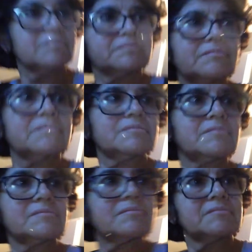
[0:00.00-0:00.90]
Okay, so
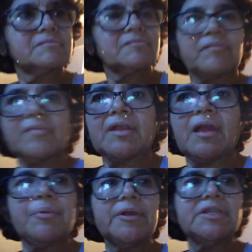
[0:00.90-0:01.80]
what is
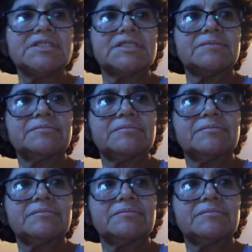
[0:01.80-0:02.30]
it? Police.